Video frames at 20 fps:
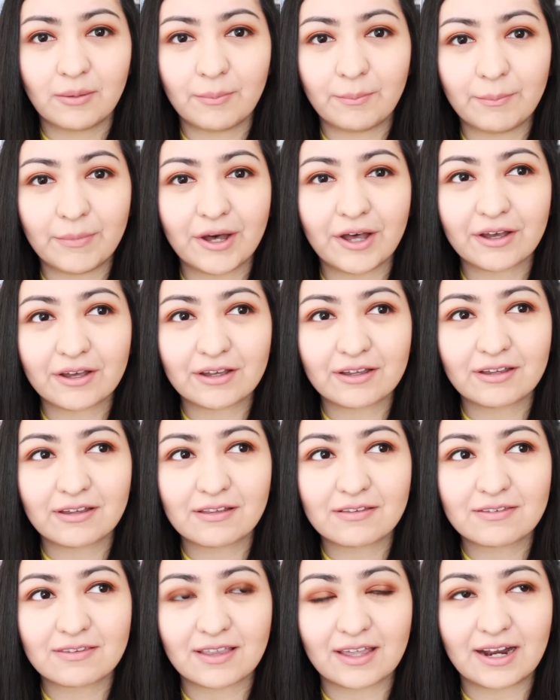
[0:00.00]

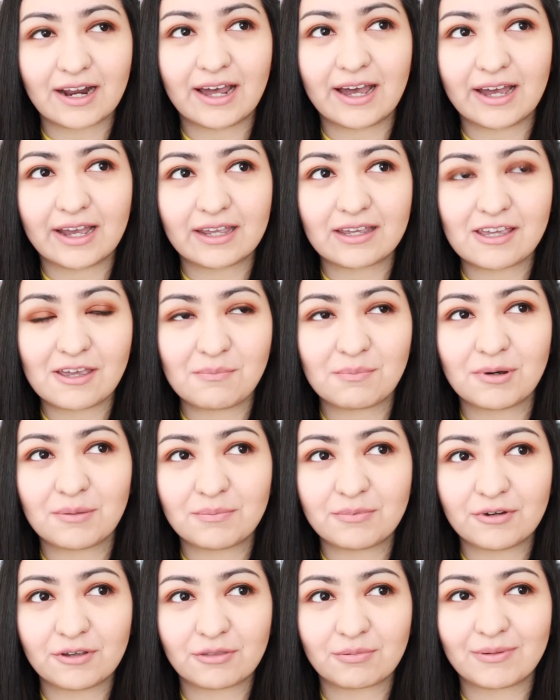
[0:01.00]
mangas that I keep
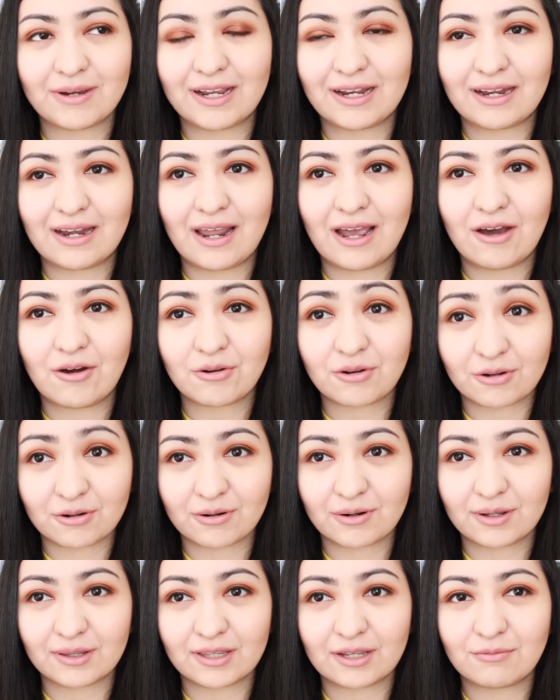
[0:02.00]
up with right now
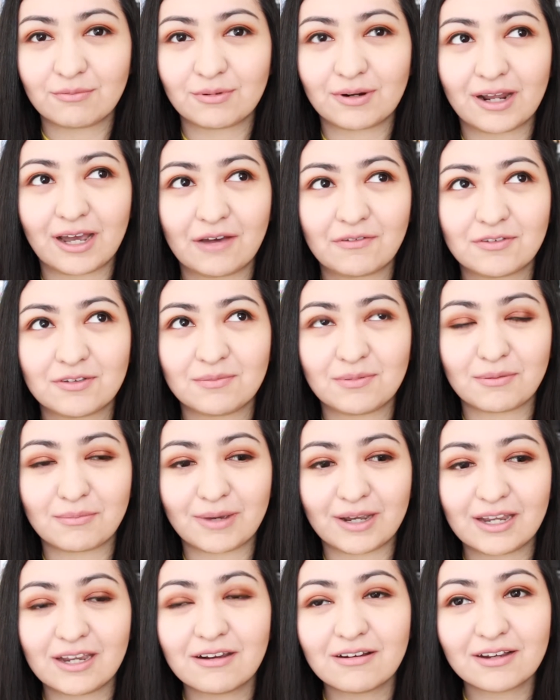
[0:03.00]
currently would have to be
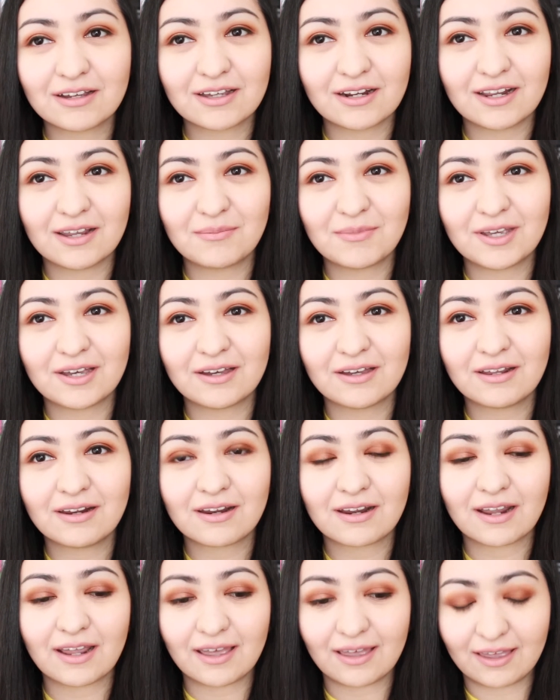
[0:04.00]
My Hero Academia
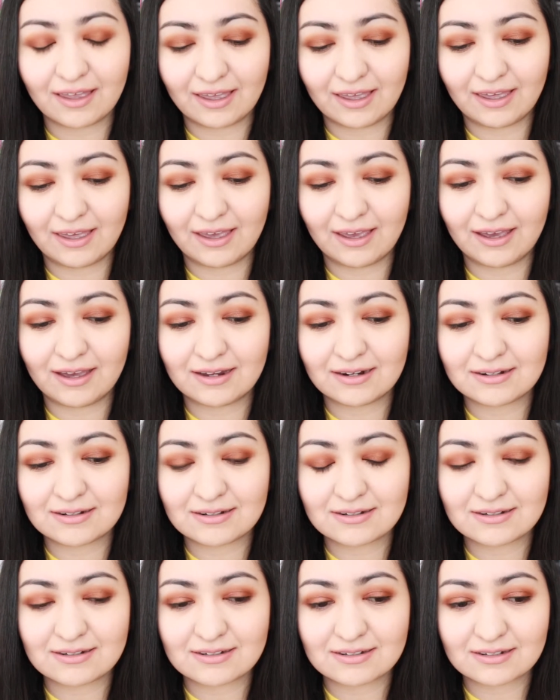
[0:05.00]

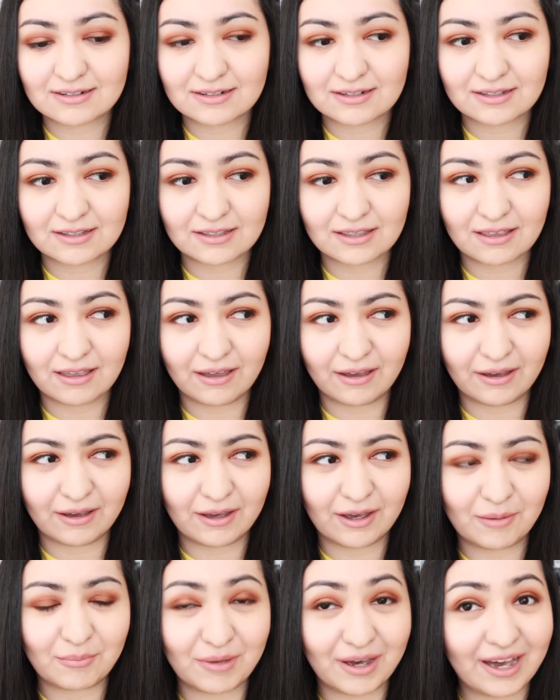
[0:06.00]
and
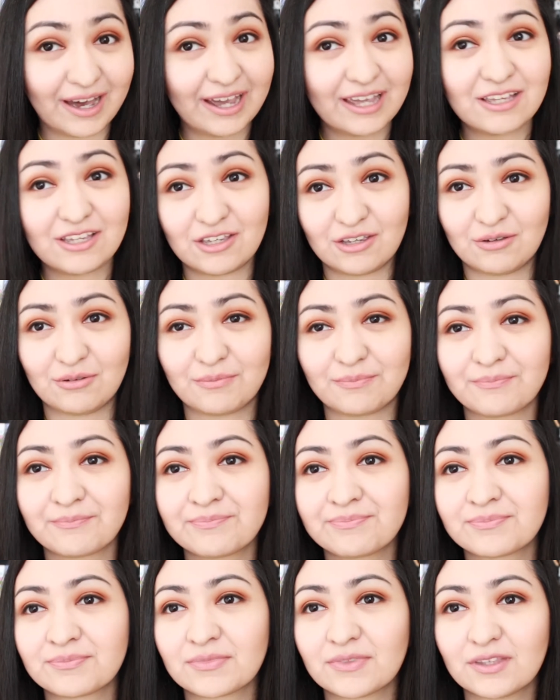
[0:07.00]
Haikyuu.
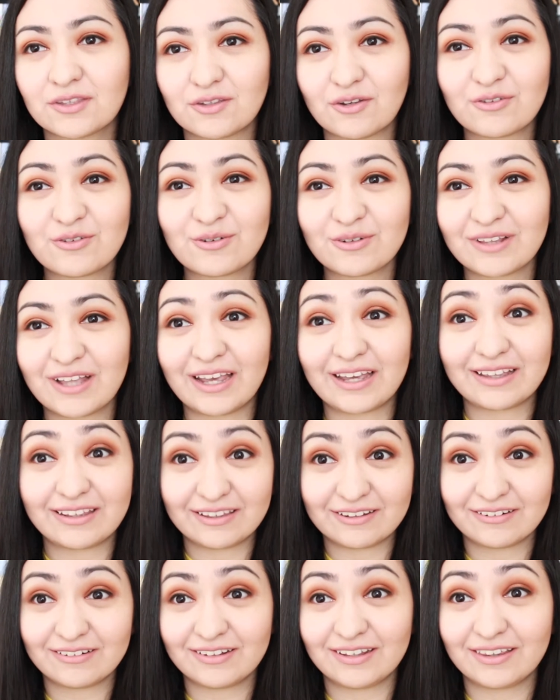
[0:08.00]
Those are like
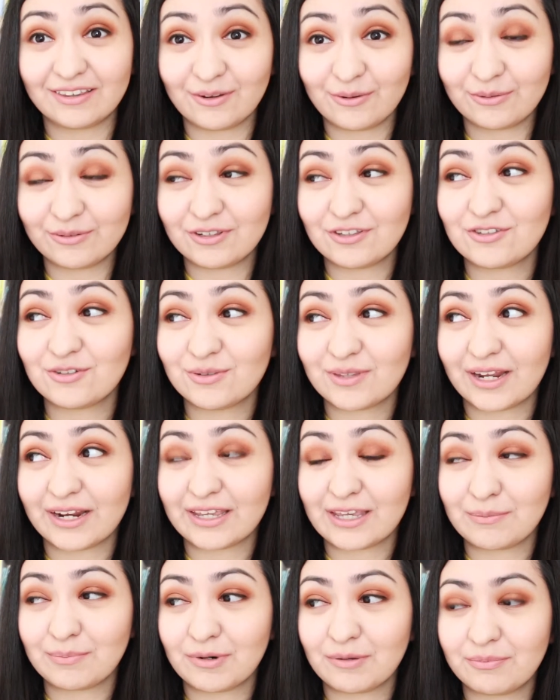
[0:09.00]
literally the only two that I
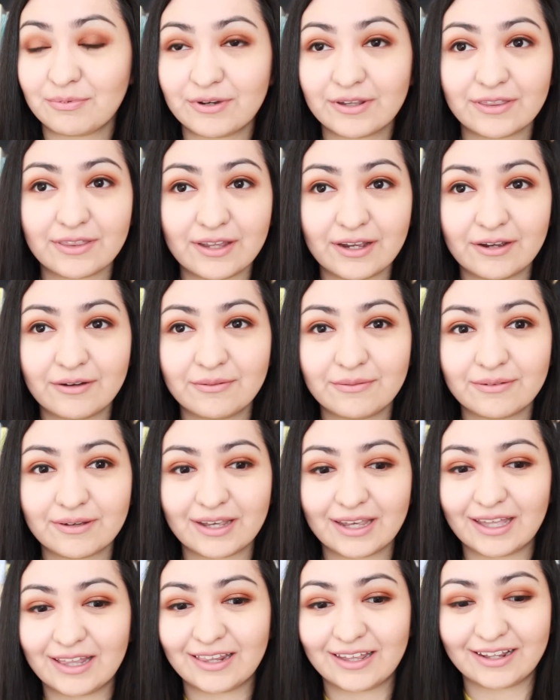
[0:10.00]
keep up with now,
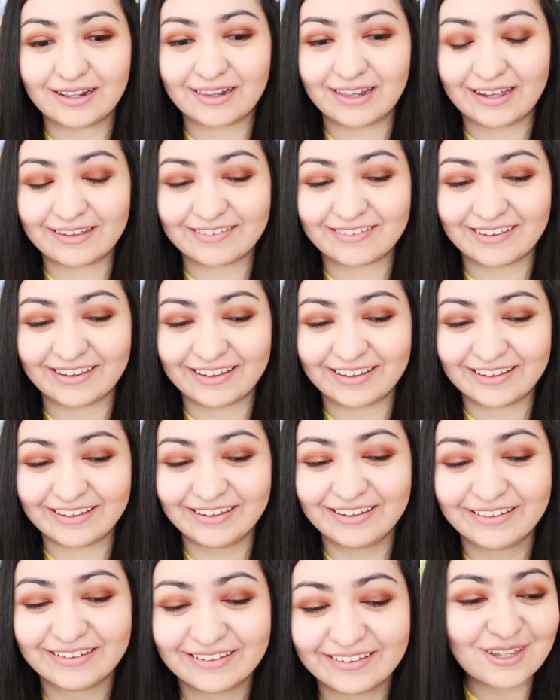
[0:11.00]
and that's it.
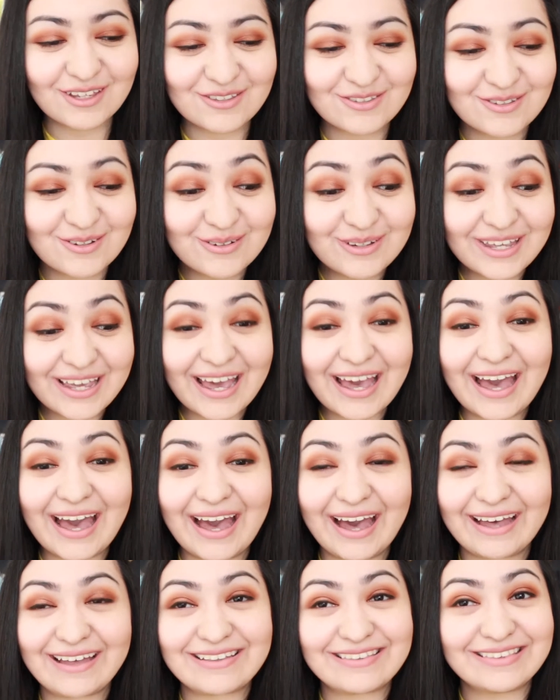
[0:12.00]
So
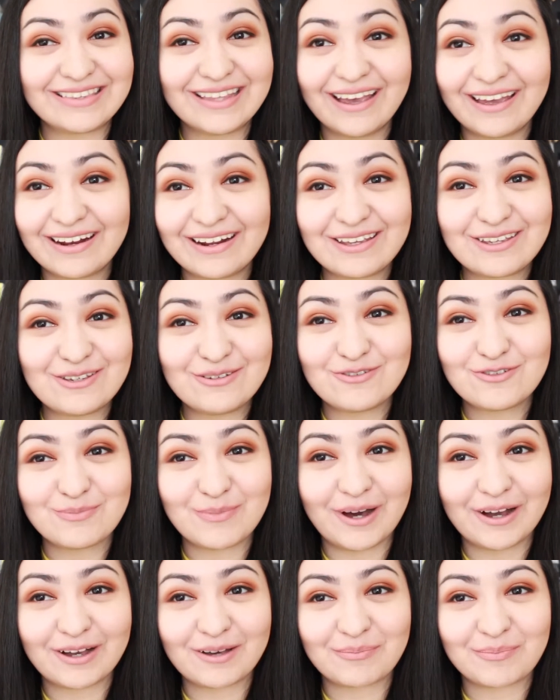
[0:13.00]
yeah, not a huge
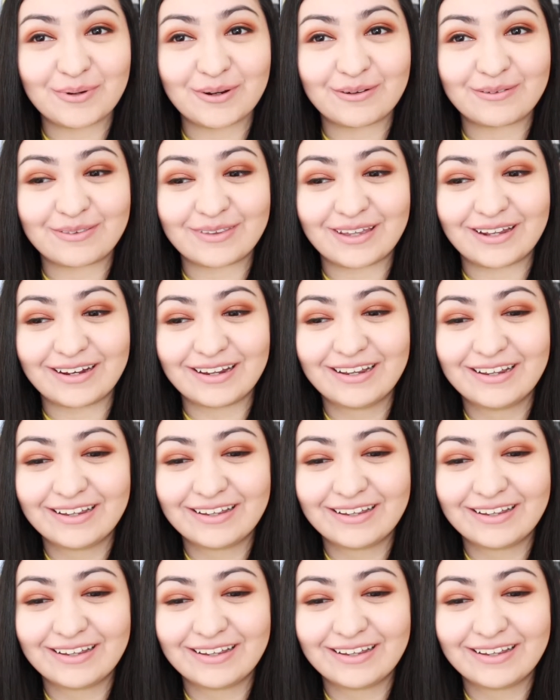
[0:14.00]
manga person.